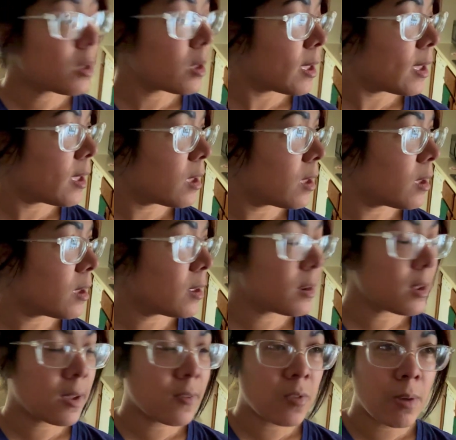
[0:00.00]
And
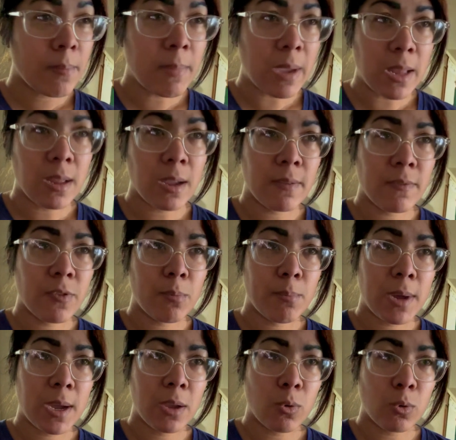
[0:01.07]
I have a meeting for
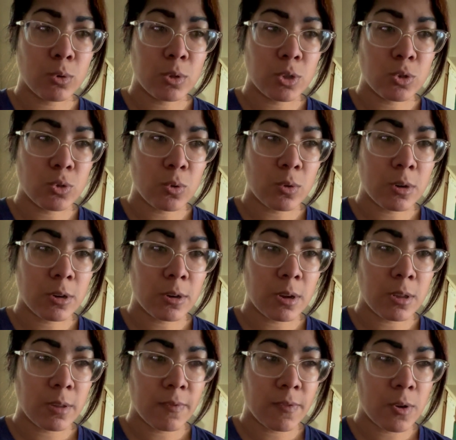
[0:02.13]
my oldest daughter
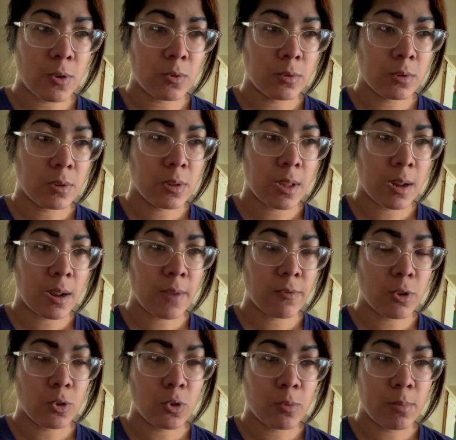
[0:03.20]
on the phone that I have
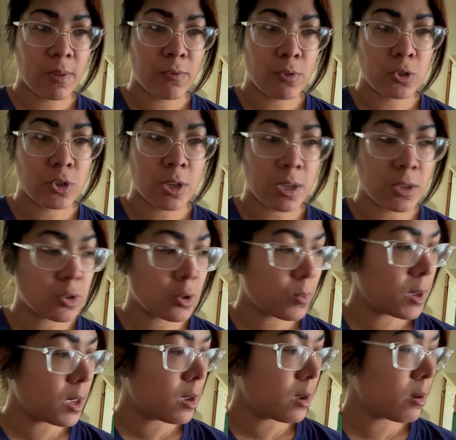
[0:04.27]
to do before she gets over
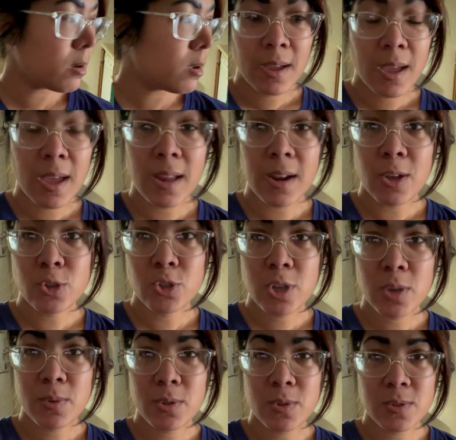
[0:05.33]
here. And I'll share
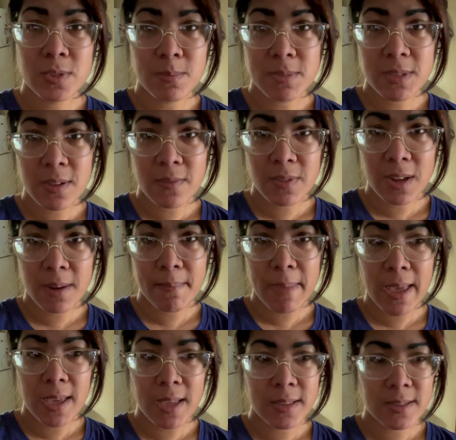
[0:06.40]
with you some stuff that I'm
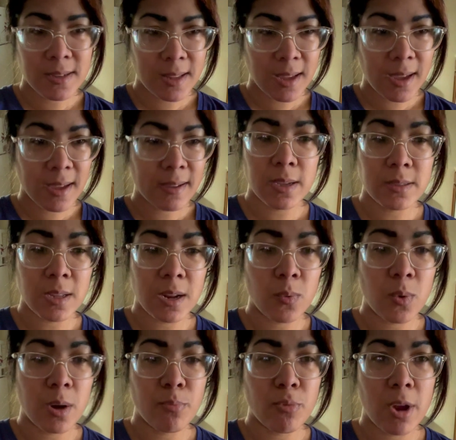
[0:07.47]
making today that I
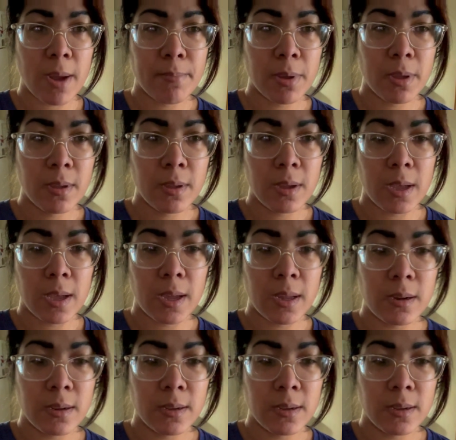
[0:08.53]
want to prep ahead.